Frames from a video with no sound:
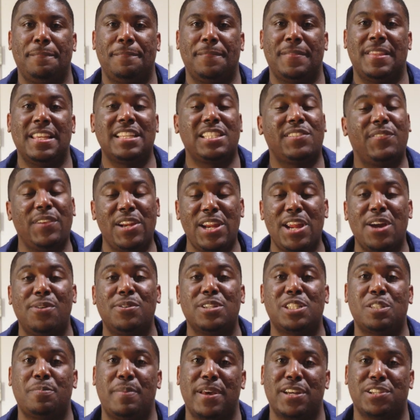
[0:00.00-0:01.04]
This video
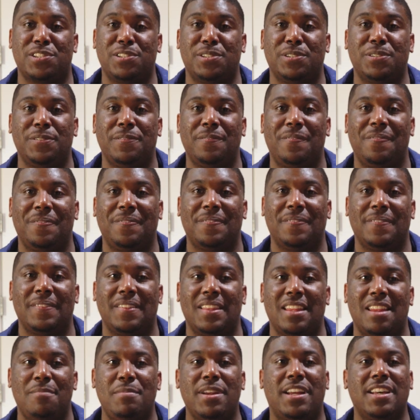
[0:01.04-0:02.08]
is special
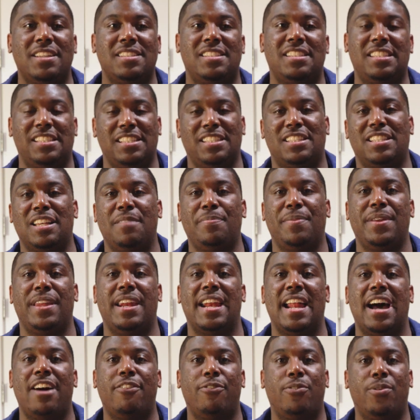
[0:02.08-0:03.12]
because this is something
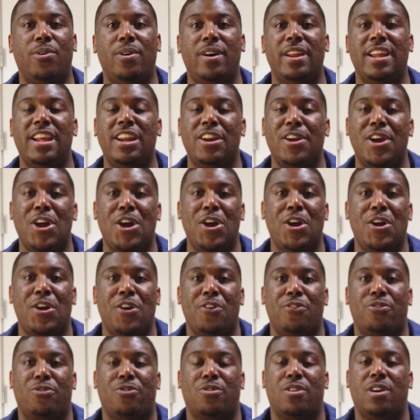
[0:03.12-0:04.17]
that I've wanted
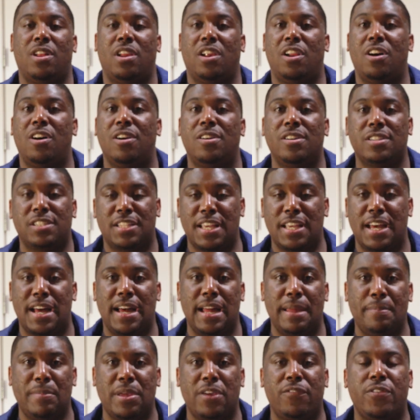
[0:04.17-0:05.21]
for a long
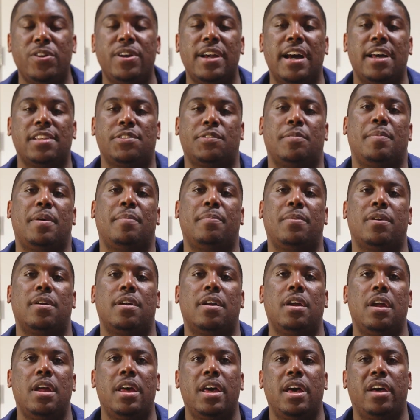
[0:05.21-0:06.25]
time. If you guys
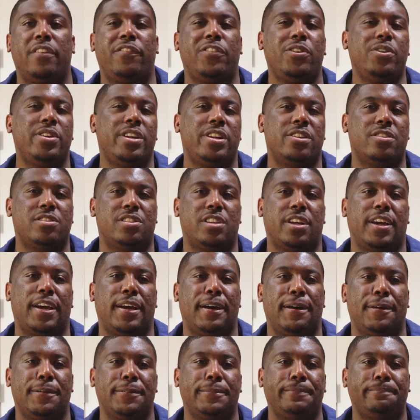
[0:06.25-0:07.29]
remember, a few years
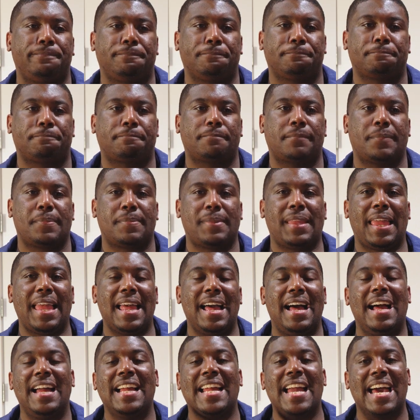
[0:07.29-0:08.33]
ago,
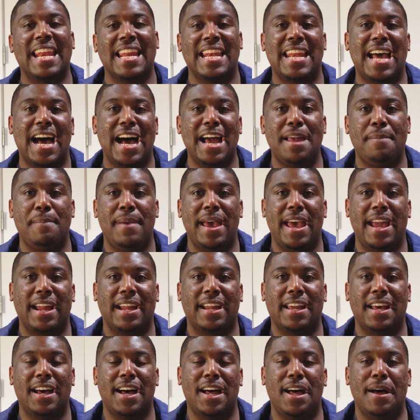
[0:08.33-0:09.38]
I got an
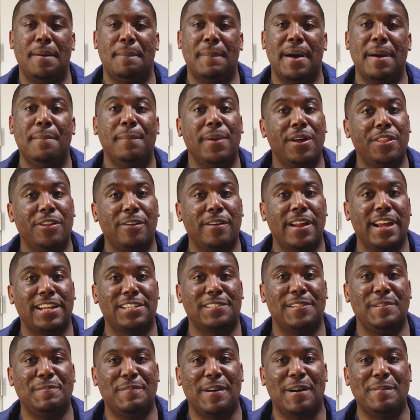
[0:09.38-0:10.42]
iMac. My mother
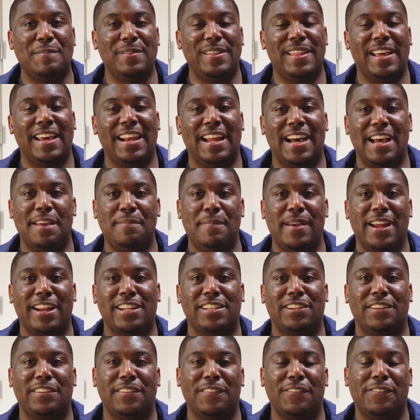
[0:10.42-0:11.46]
actually bought me that iMac
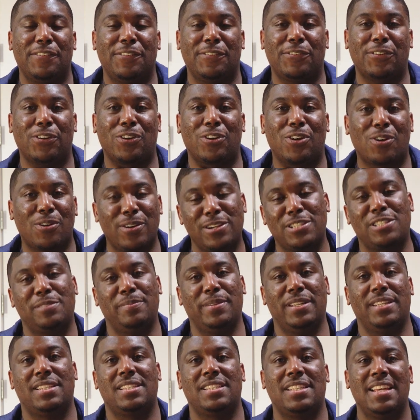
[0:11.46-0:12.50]
for
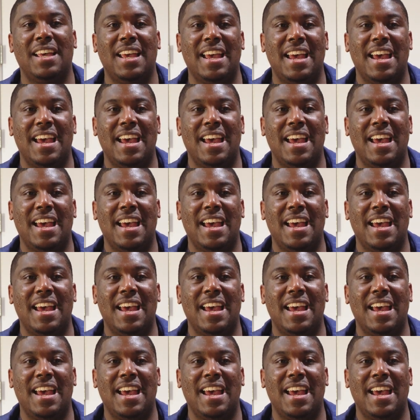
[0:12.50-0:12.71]
Christmas.